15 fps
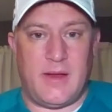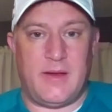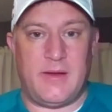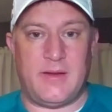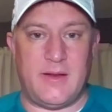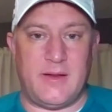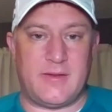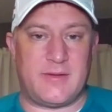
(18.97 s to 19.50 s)

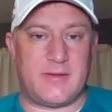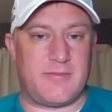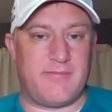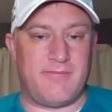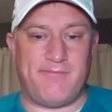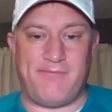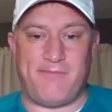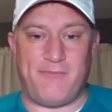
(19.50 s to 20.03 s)
it, it's
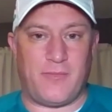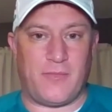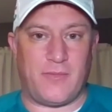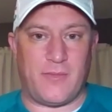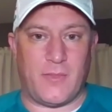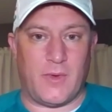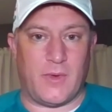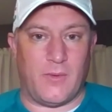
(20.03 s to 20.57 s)

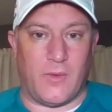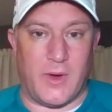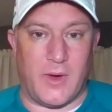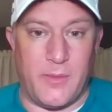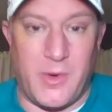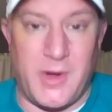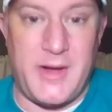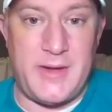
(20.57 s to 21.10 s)
what
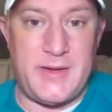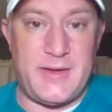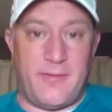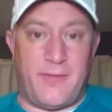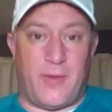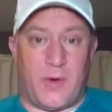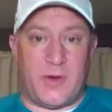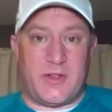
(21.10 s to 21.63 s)
it was,
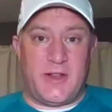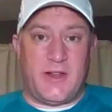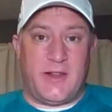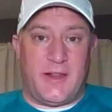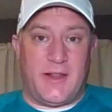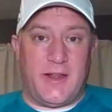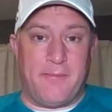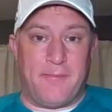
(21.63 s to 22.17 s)

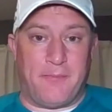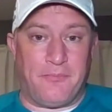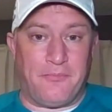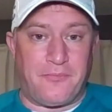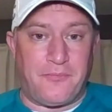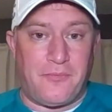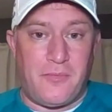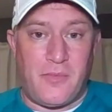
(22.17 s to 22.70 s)
unfortunately.
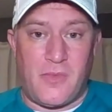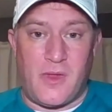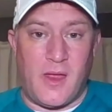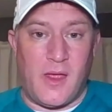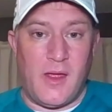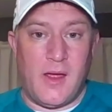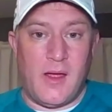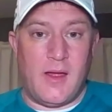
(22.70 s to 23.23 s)

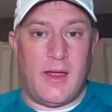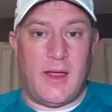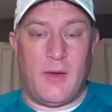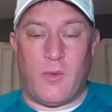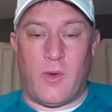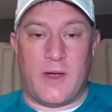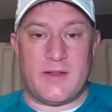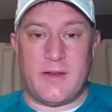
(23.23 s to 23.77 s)

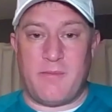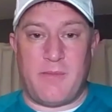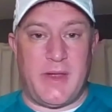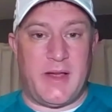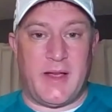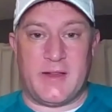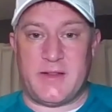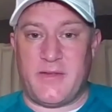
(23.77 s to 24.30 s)
It wasn't
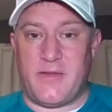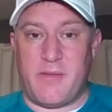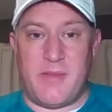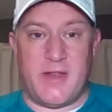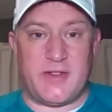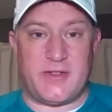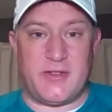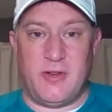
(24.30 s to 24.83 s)
because of a
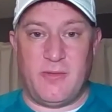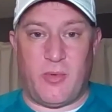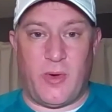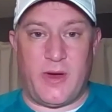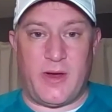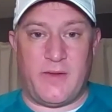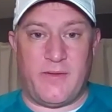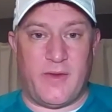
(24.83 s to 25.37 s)
missed two
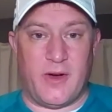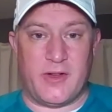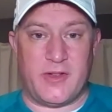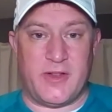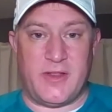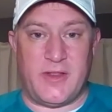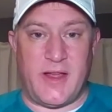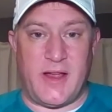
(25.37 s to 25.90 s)
point
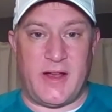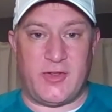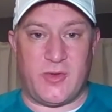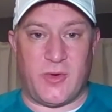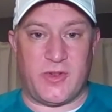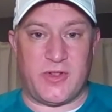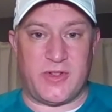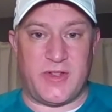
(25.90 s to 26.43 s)
conversion that
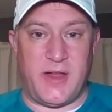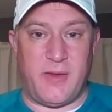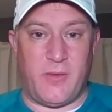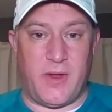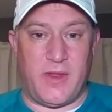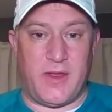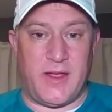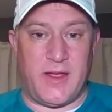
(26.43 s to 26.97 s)
Georgia State
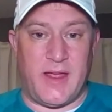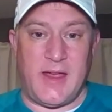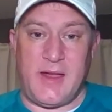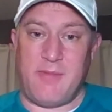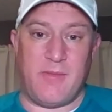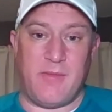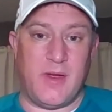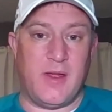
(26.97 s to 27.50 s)
won the
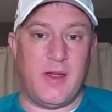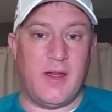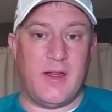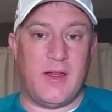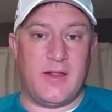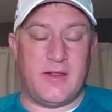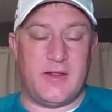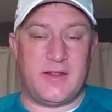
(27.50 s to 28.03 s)
game.
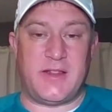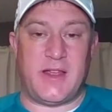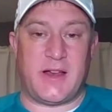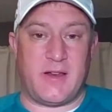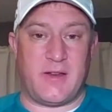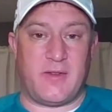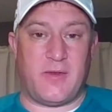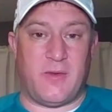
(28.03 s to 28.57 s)
The
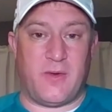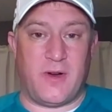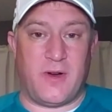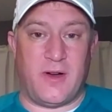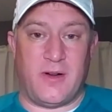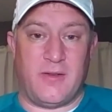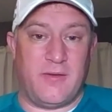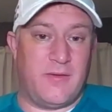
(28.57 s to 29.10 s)
second
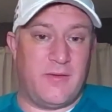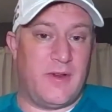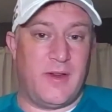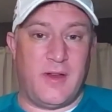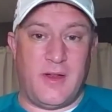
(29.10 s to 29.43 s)
quarter,